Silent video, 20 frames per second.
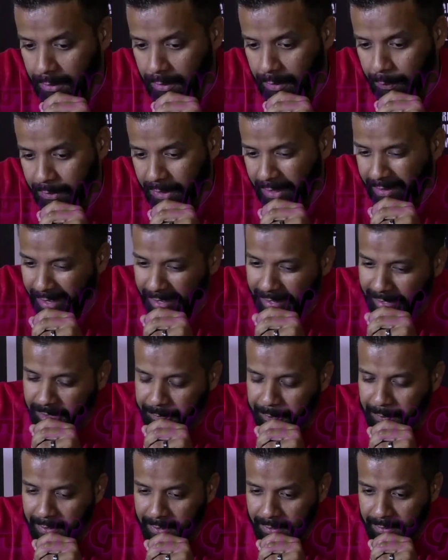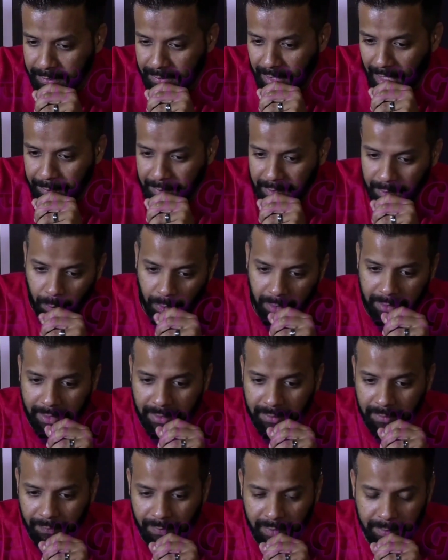It was a great experience. I've been
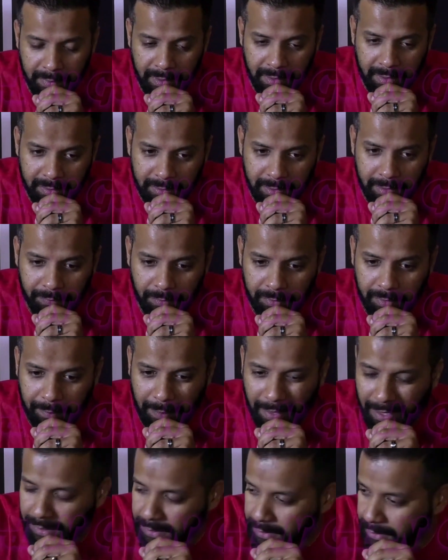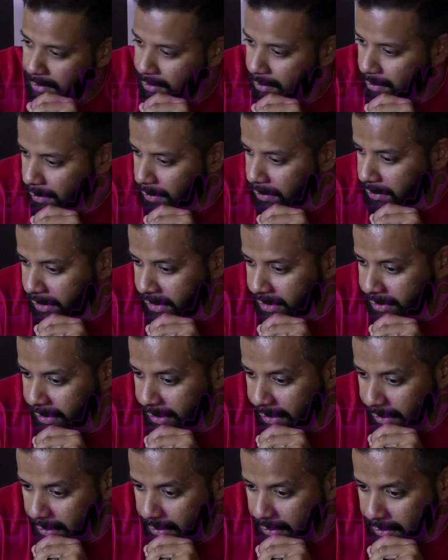working in the film industry for the past
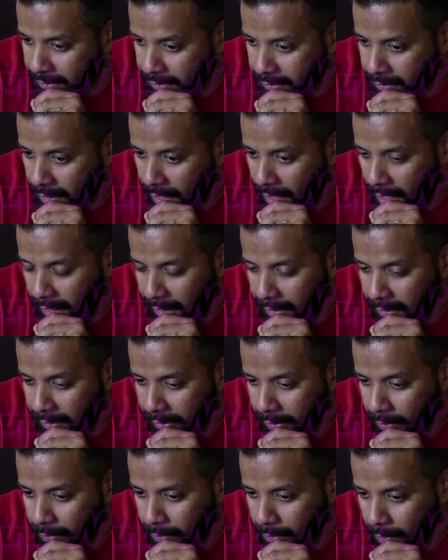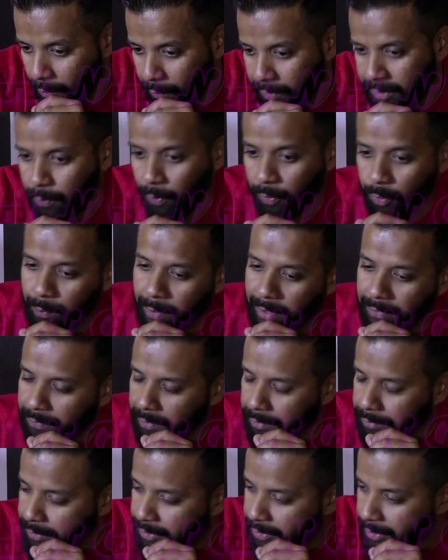16 years and you know always want to
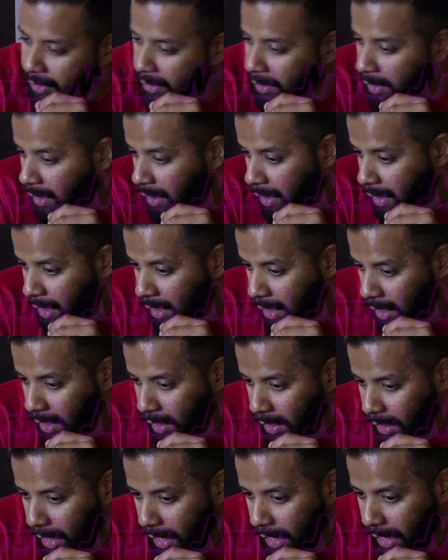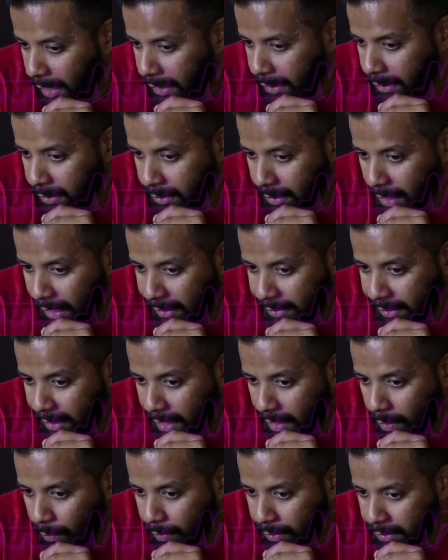make films, and I
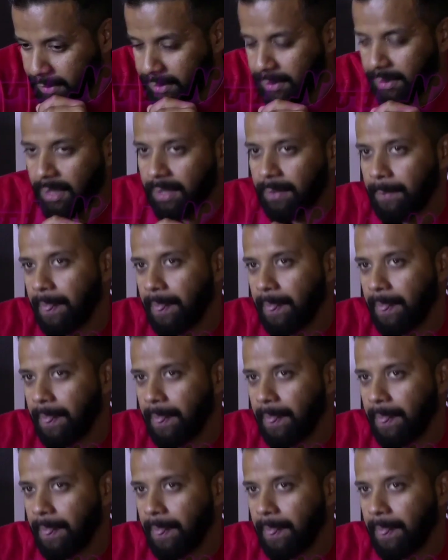think I always